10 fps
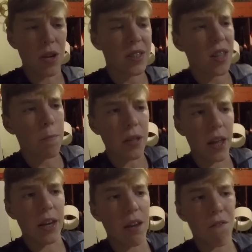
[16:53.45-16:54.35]
That's gonna be
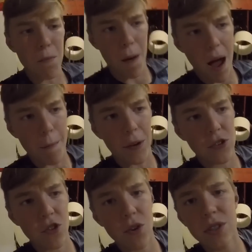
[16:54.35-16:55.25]
like, if we buy a
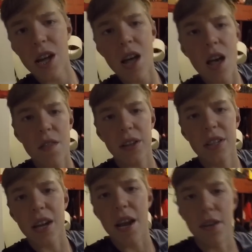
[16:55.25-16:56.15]
bunch of those,
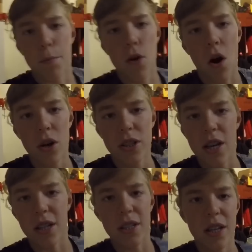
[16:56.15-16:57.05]
that's gonna end up
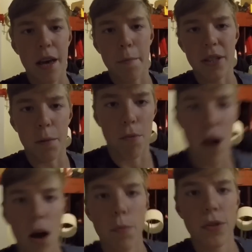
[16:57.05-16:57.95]
costing the same as a
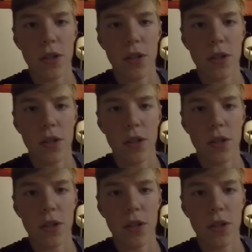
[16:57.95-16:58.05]
prop.